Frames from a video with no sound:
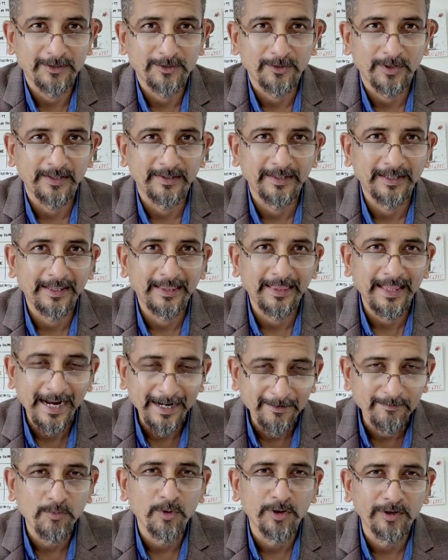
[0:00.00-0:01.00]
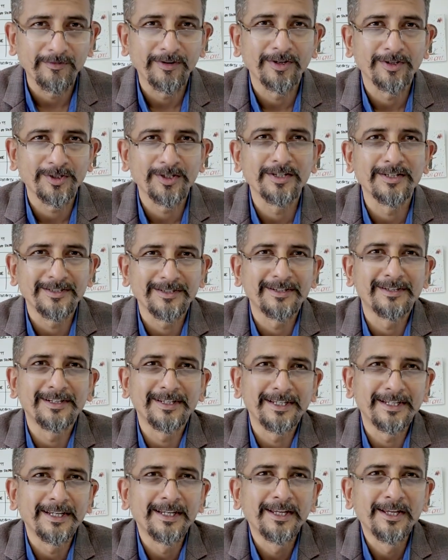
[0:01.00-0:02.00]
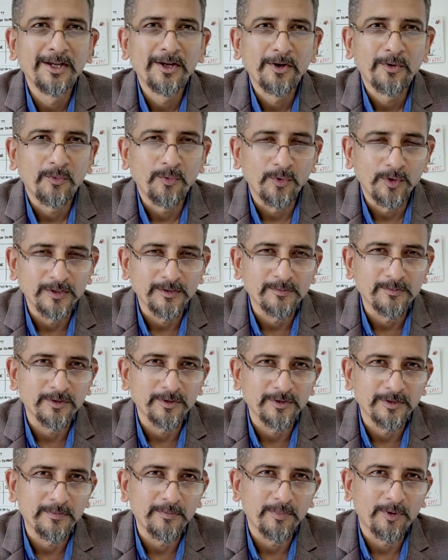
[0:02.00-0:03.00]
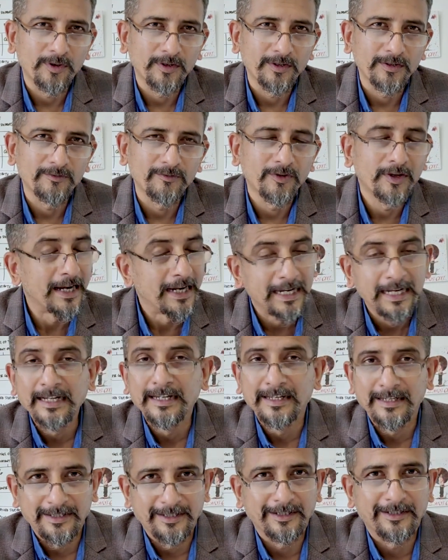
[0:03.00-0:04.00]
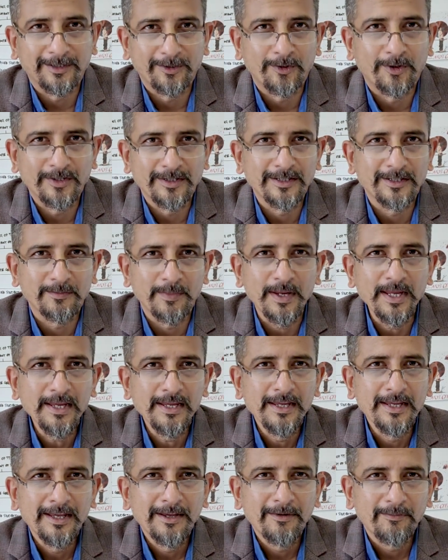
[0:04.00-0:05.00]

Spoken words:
So I think that motivation is really what's most important for any teacher, not just me.